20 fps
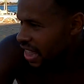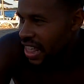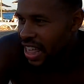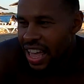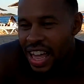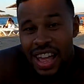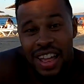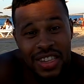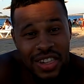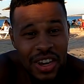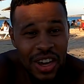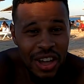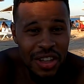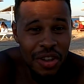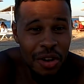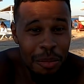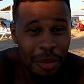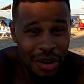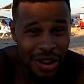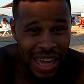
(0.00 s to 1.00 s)
in
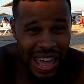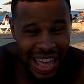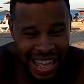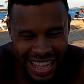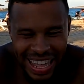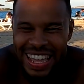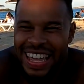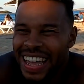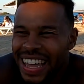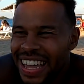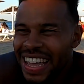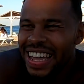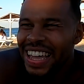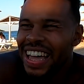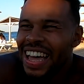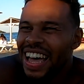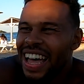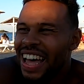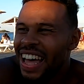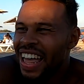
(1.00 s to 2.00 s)
Chernomore
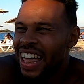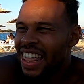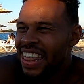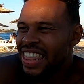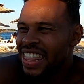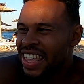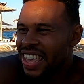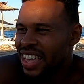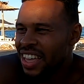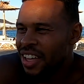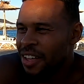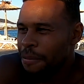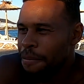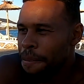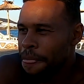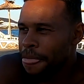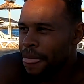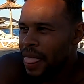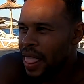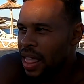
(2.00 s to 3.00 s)
and
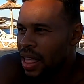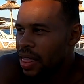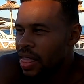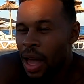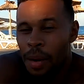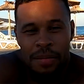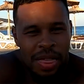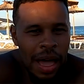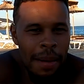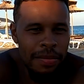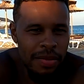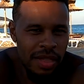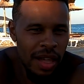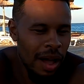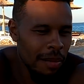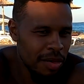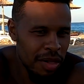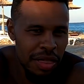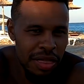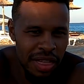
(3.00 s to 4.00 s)
um, that, that
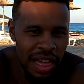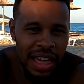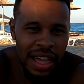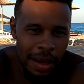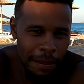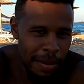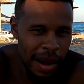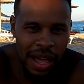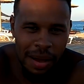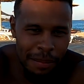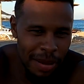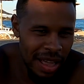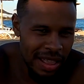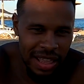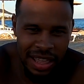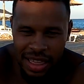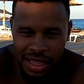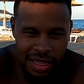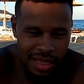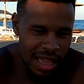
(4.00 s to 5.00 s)
I'm just saying a black
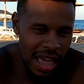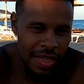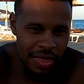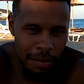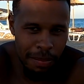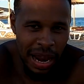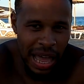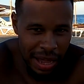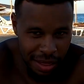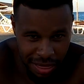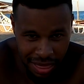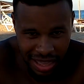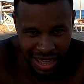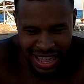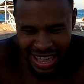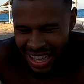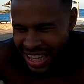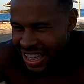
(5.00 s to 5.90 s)
man at the Black Sea.